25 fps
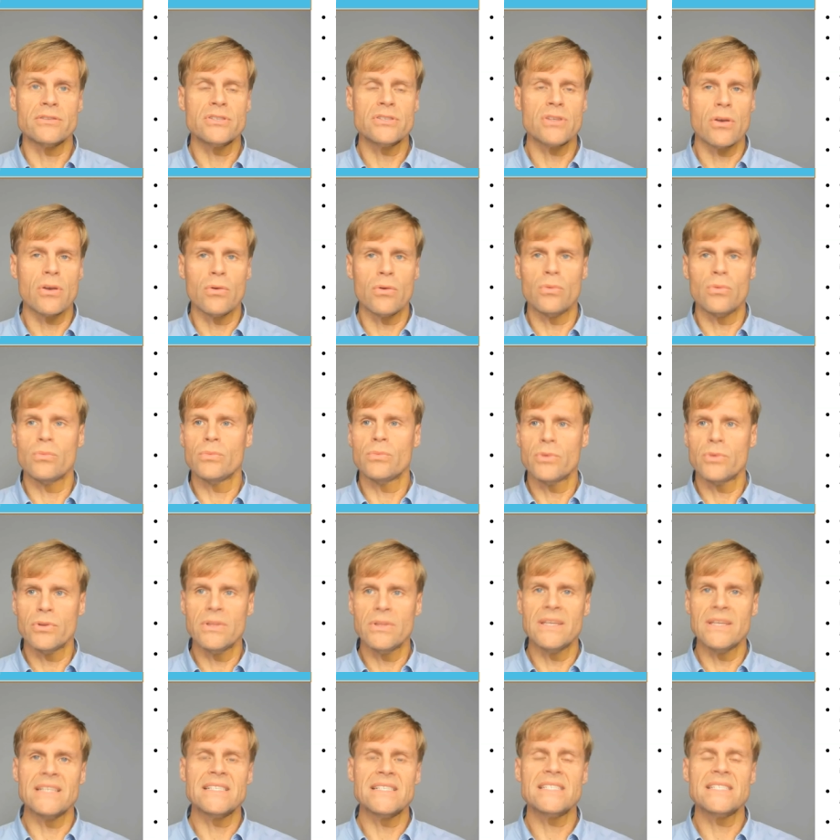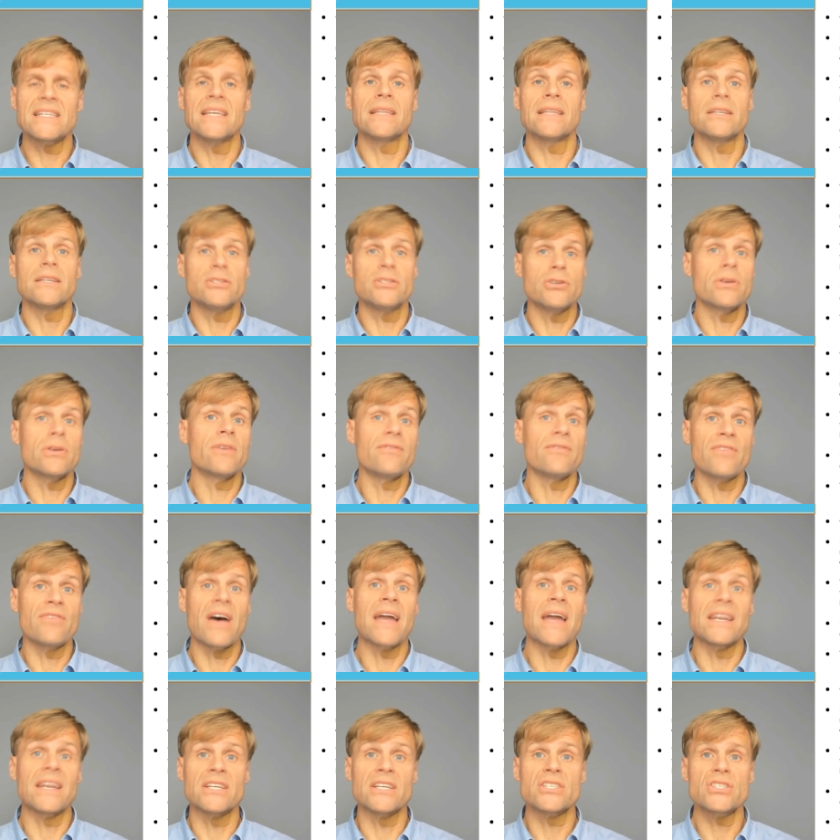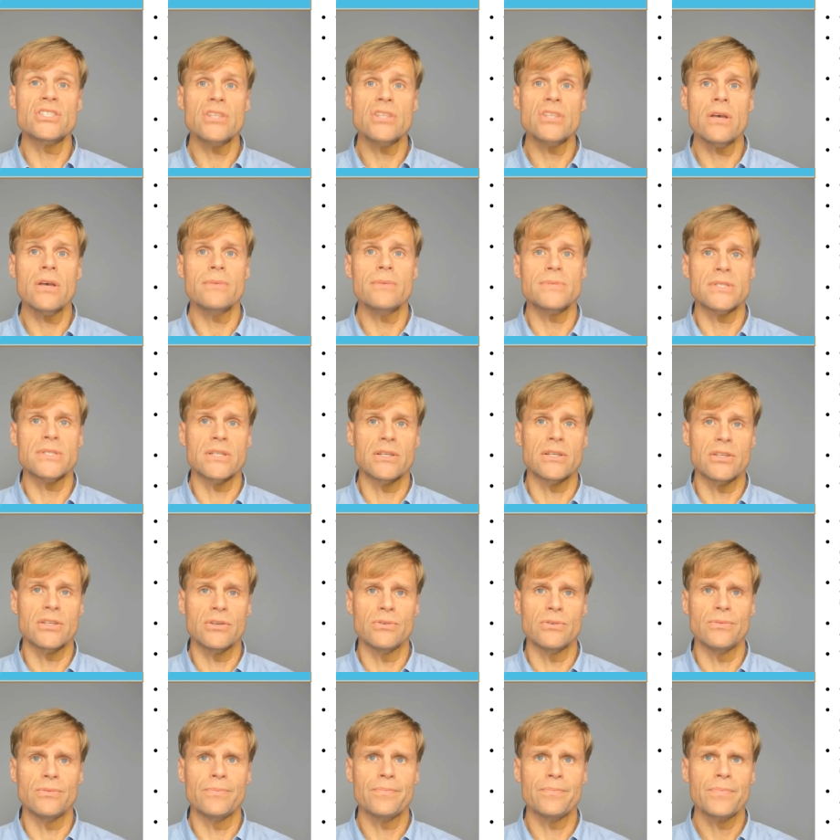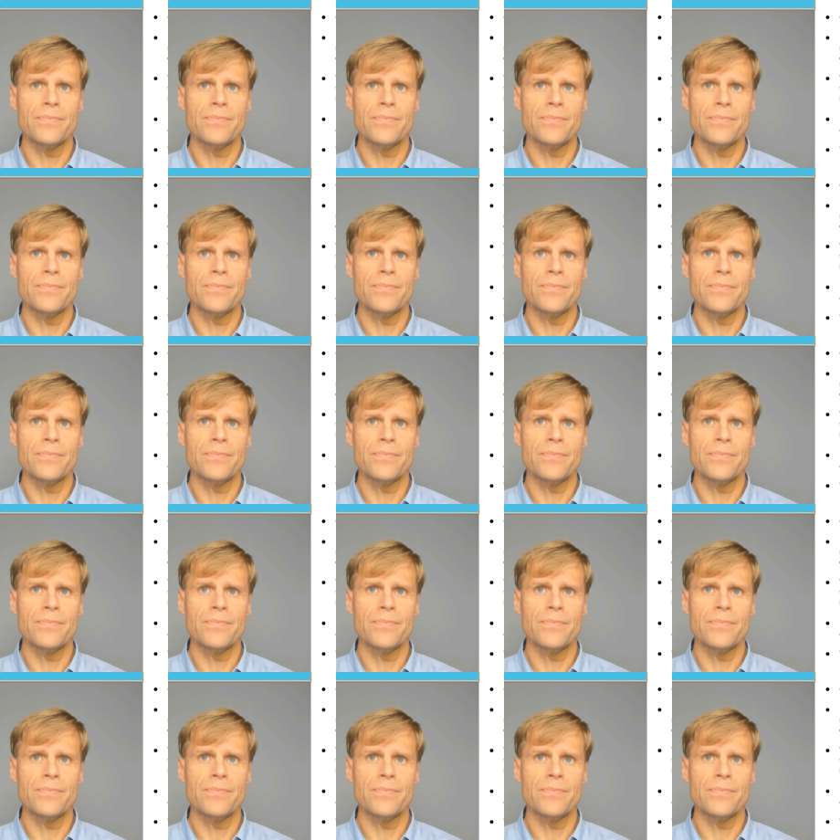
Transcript: so to the extent that you can find a substitute.